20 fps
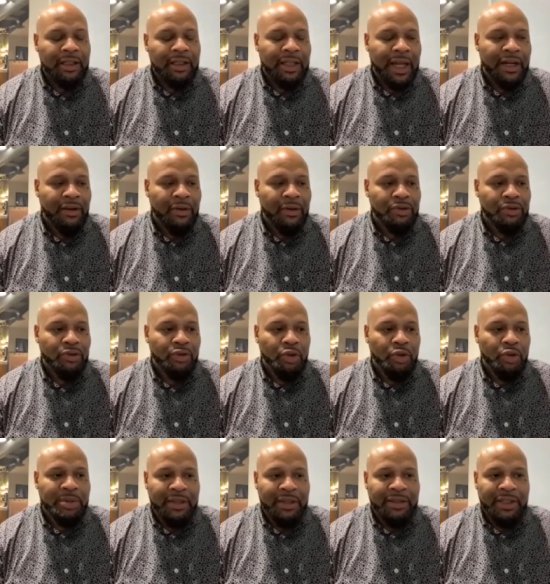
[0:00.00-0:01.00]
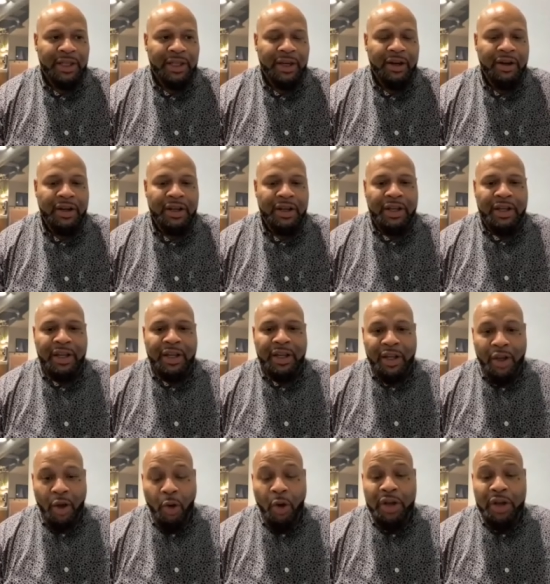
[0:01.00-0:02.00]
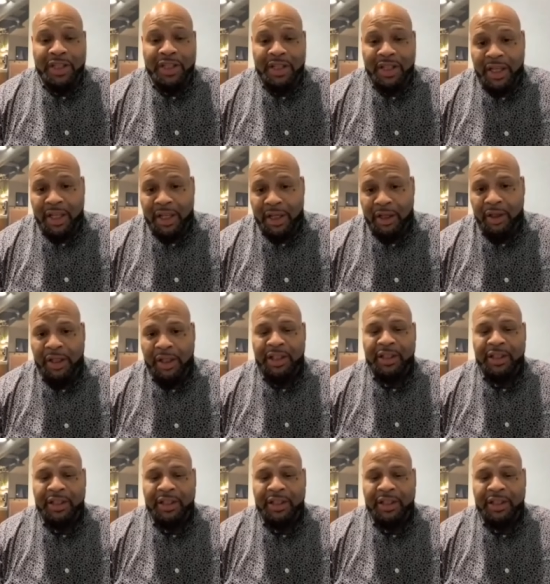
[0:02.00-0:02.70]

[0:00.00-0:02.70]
those groups out there going to the Hill,